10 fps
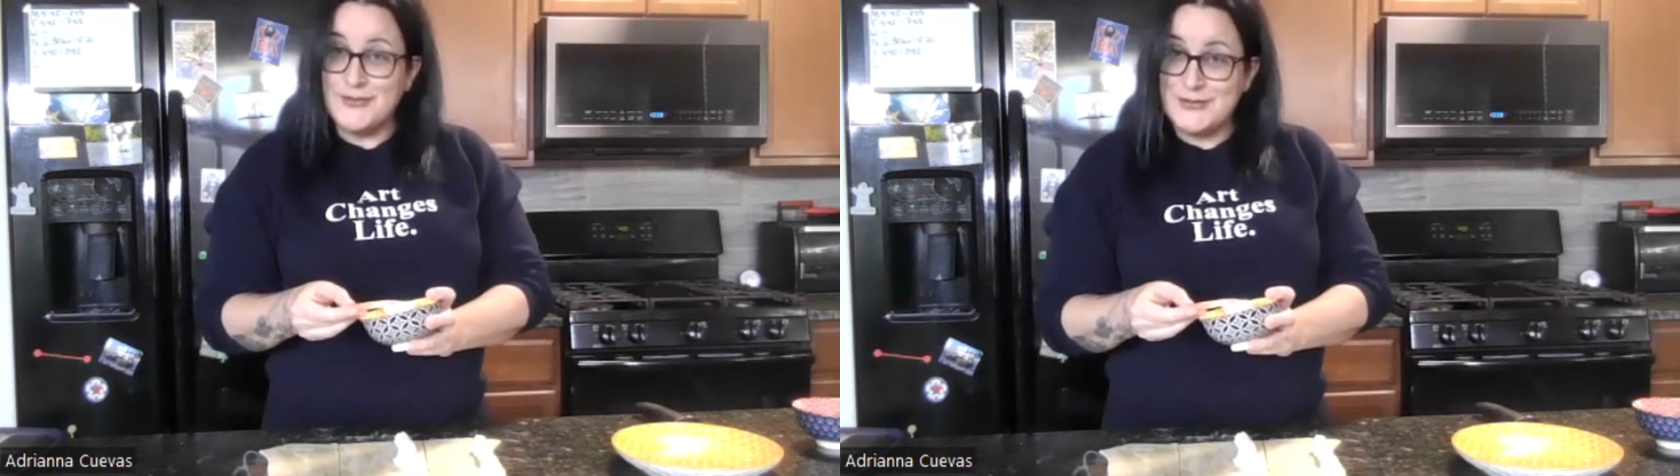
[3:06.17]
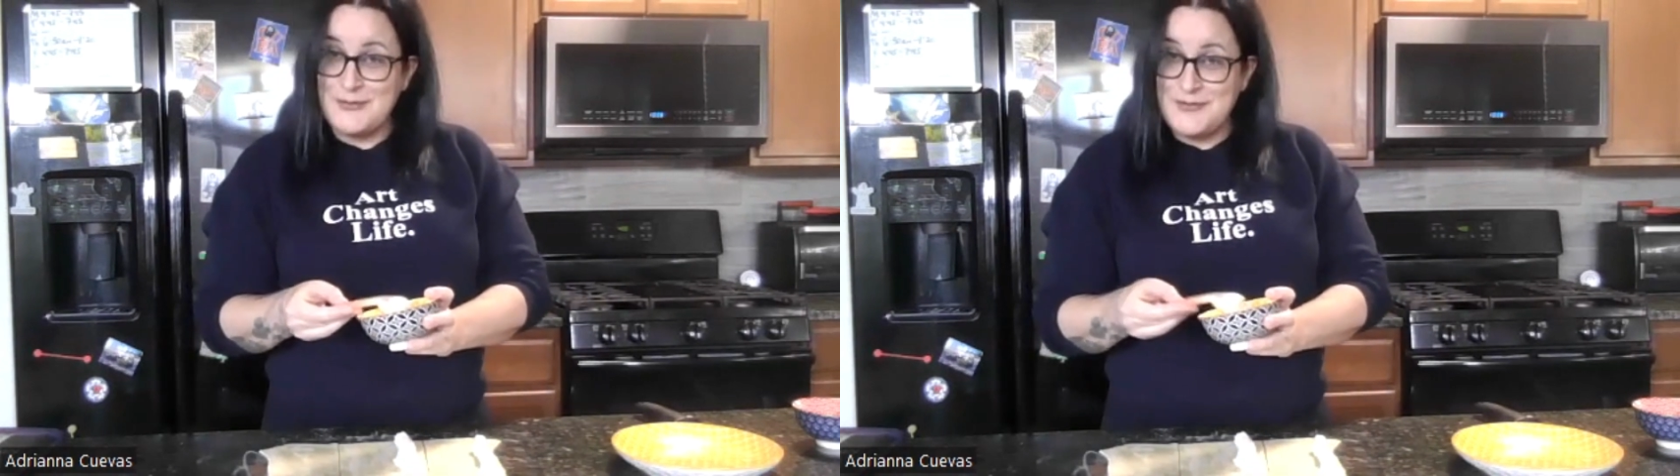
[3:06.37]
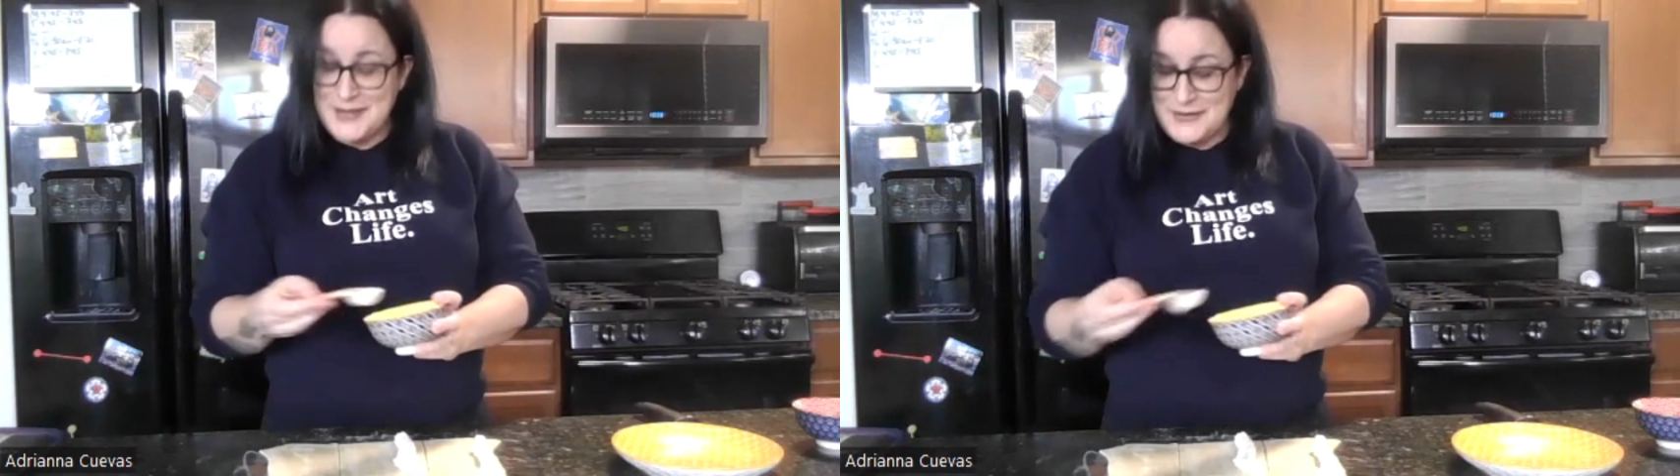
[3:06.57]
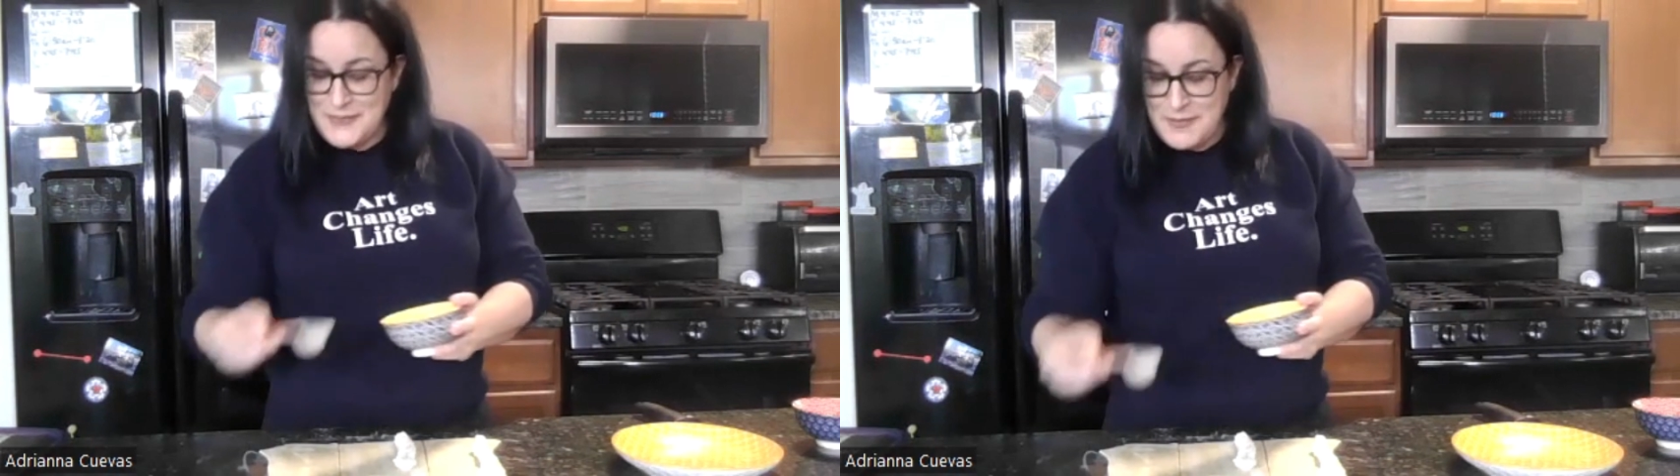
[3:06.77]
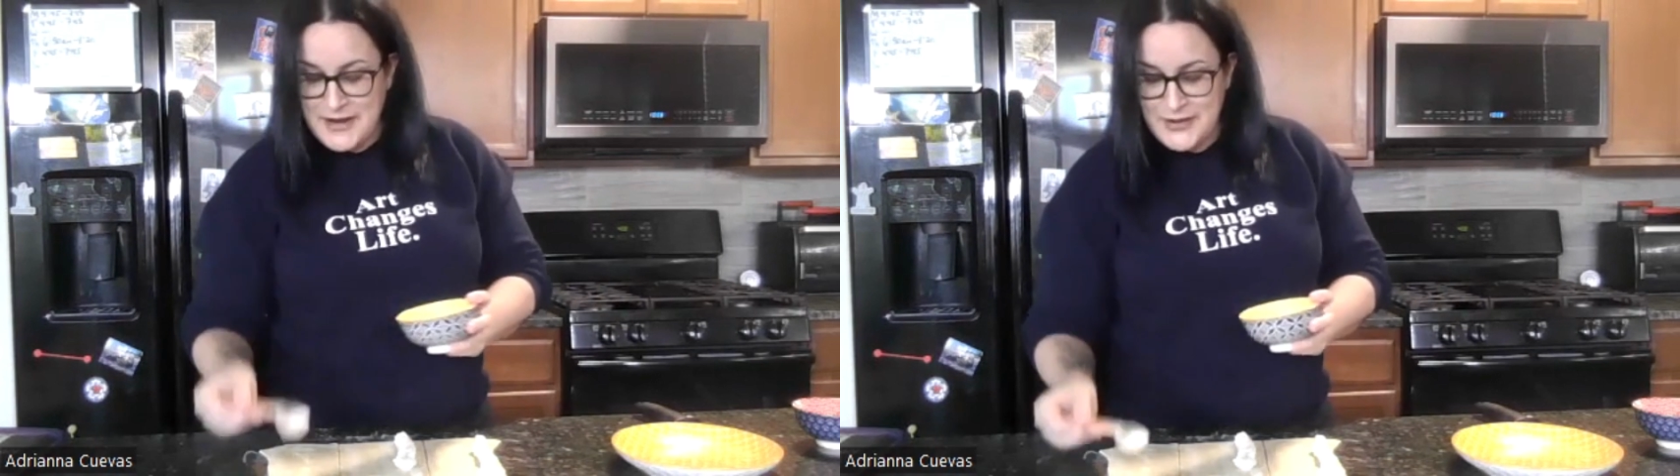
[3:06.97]
something
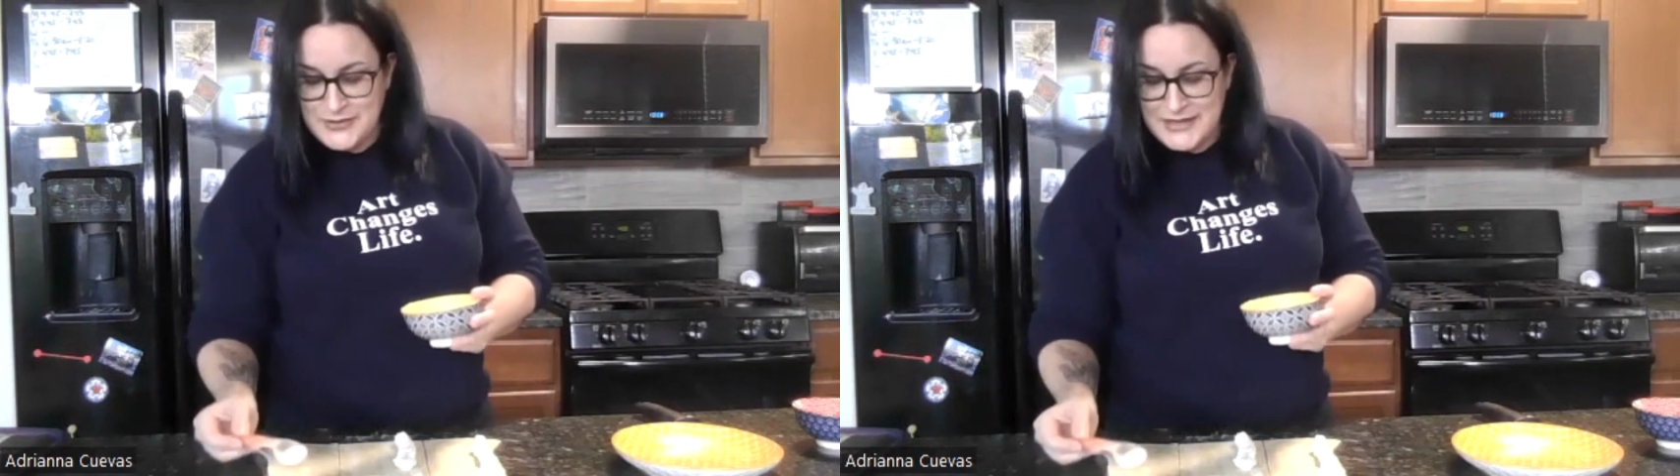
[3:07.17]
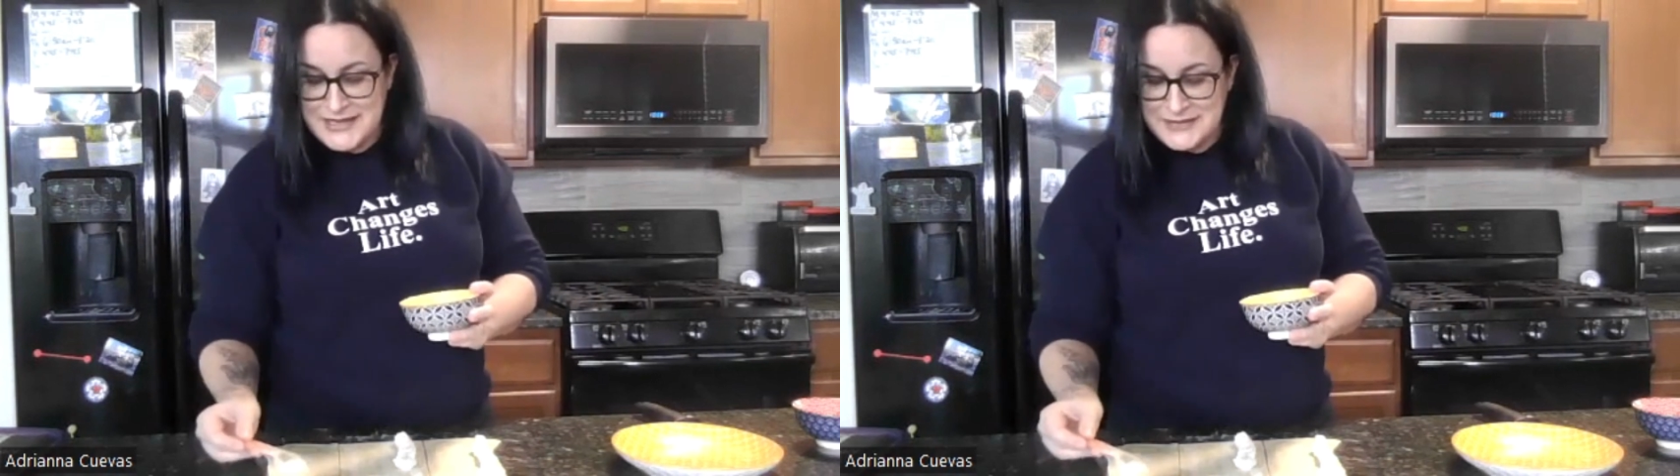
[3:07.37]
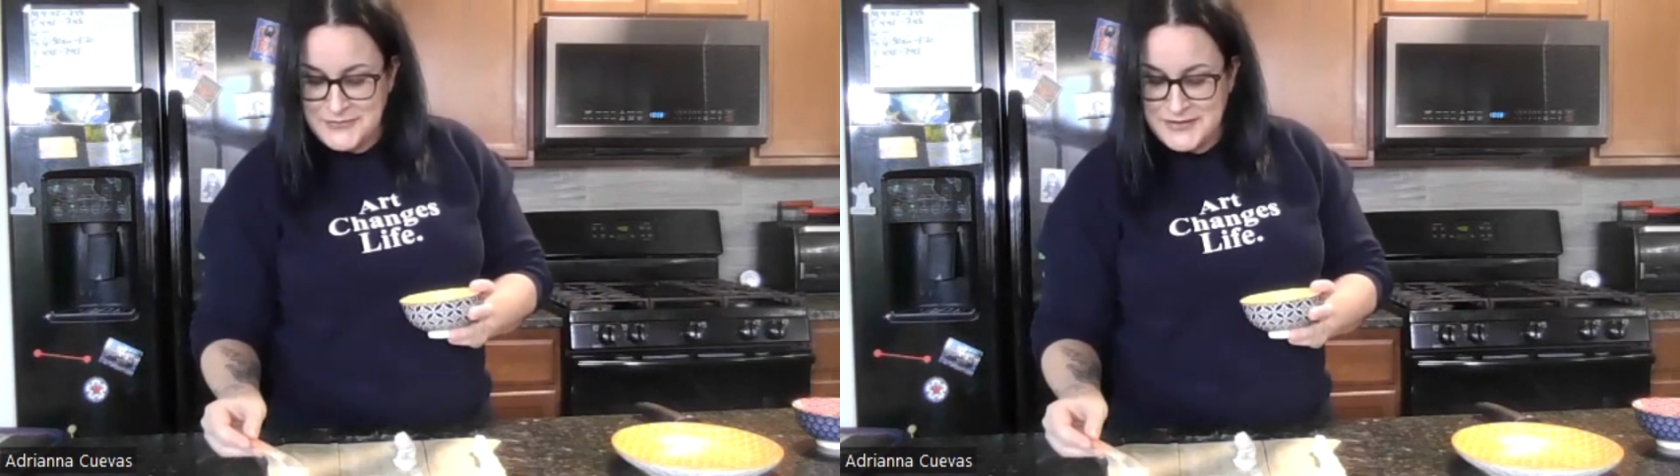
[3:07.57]
from my own life.